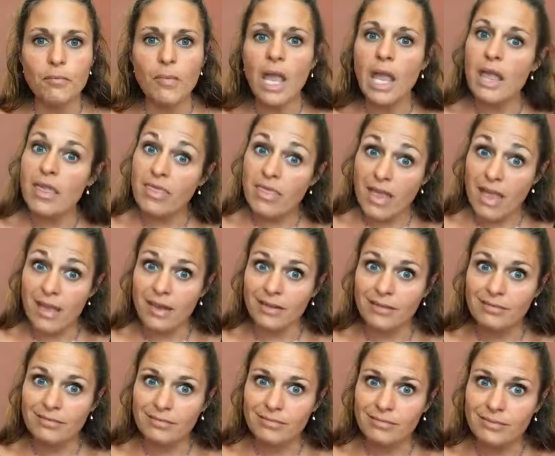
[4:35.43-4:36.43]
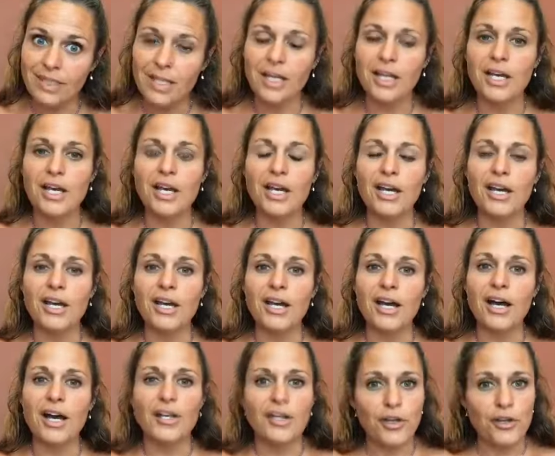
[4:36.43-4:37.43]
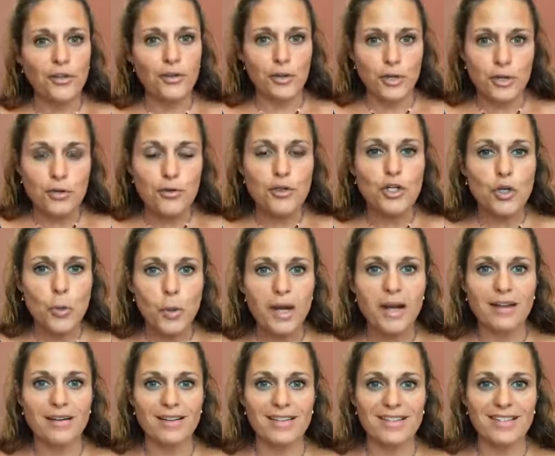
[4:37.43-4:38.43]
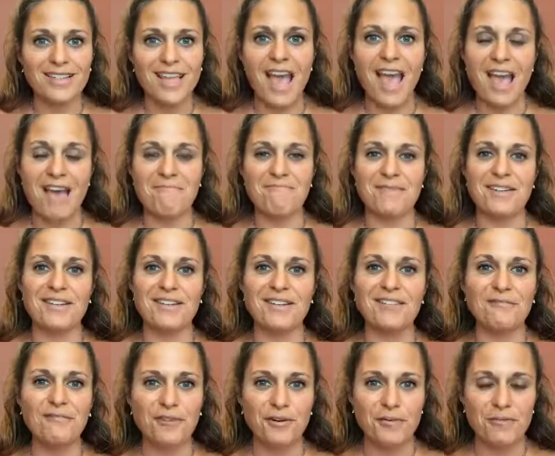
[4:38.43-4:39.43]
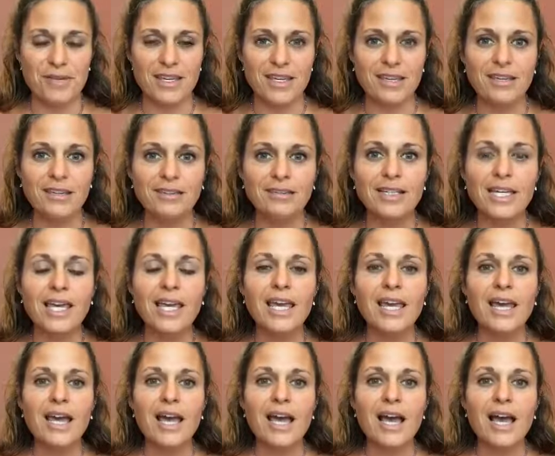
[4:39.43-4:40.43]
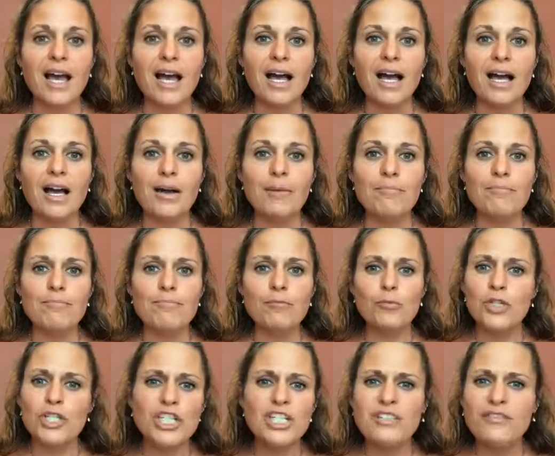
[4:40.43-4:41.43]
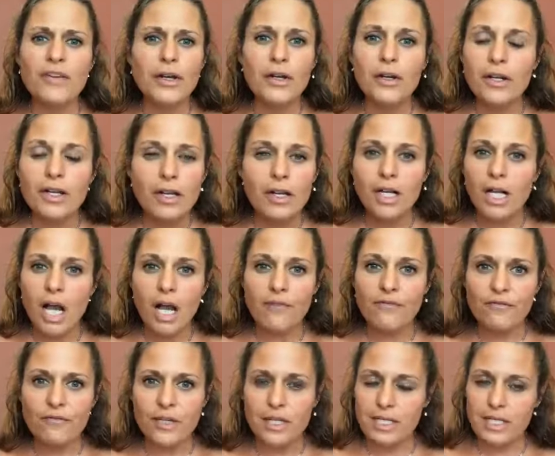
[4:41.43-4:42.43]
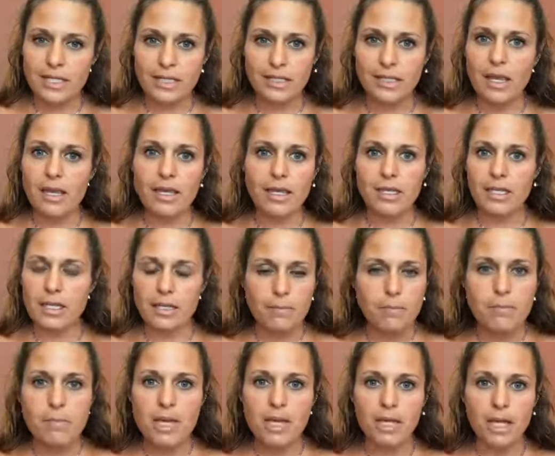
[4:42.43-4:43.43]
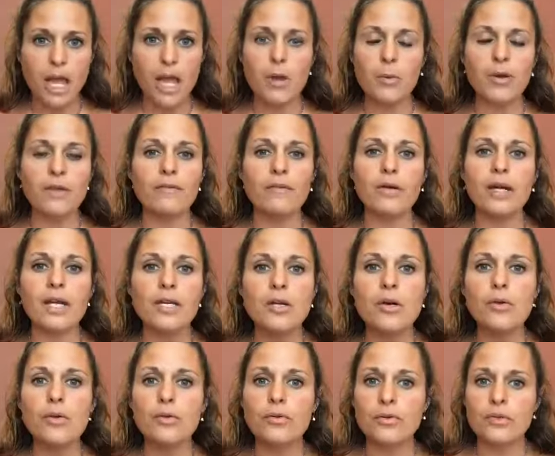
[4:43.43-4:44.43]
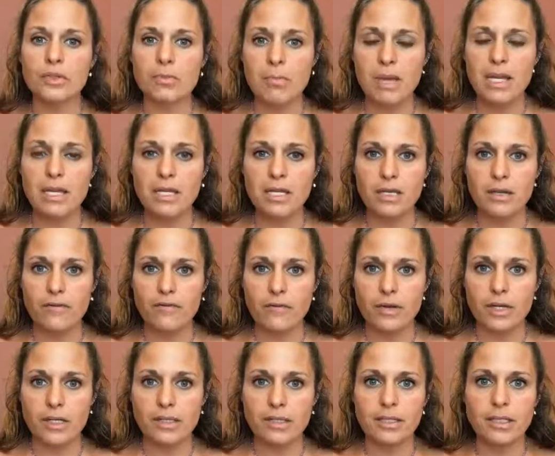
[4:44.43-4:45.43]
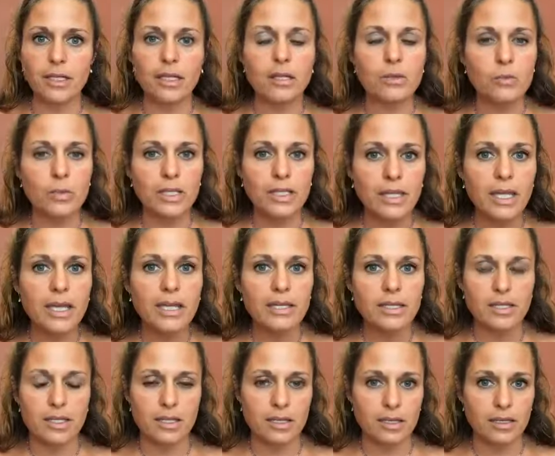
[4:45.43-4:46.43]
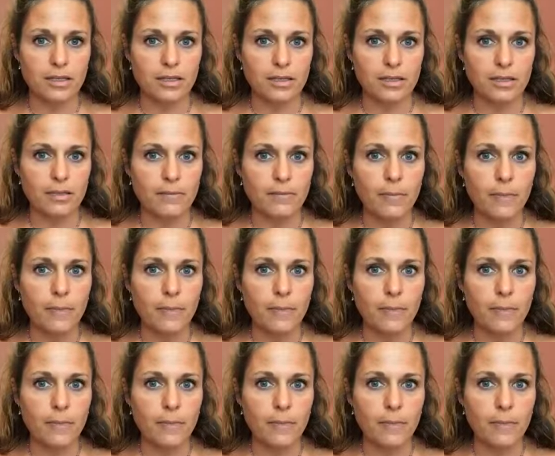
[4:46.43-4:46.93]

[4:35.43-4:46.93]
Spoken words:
And then another huge awareness happened for me, which is very uncomfy to say and admit. However, I know there's many of us that can relate to this.